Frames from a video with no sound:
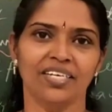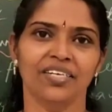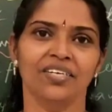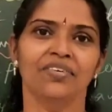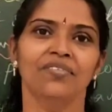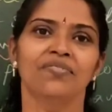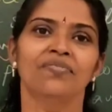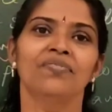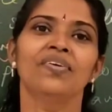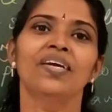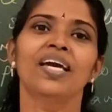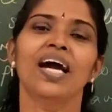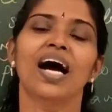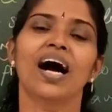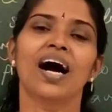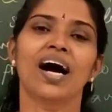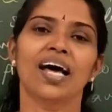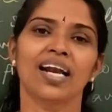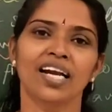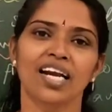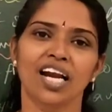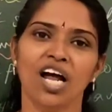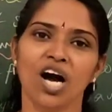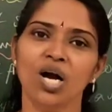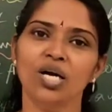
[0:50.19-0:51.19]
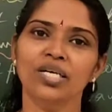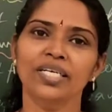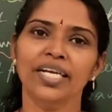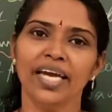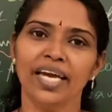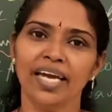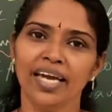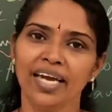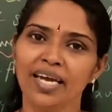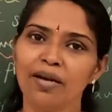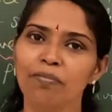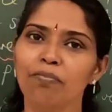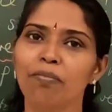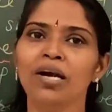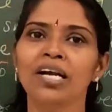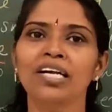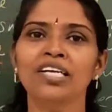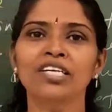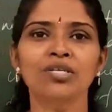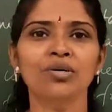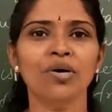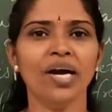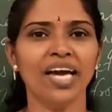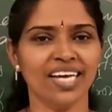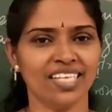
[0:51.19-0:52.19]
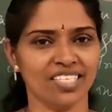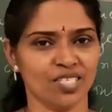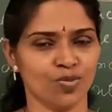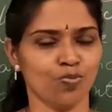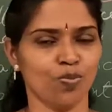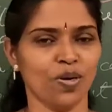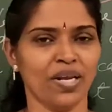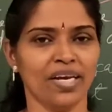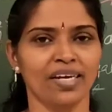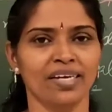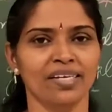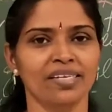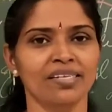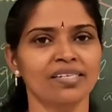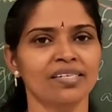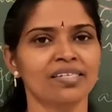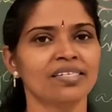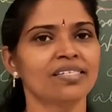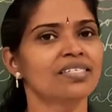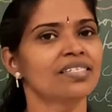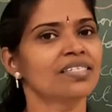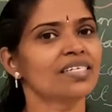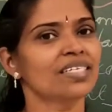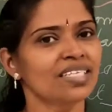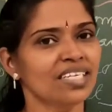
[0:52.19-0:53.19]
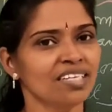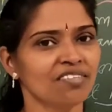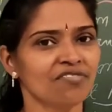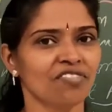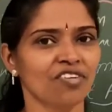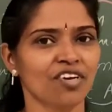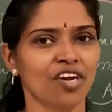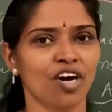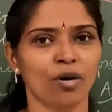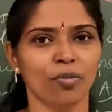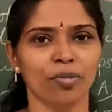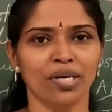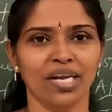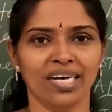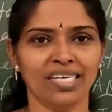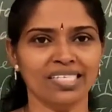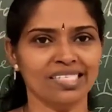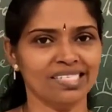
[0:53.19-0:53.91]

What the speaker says: we are not able to explain certain phenomena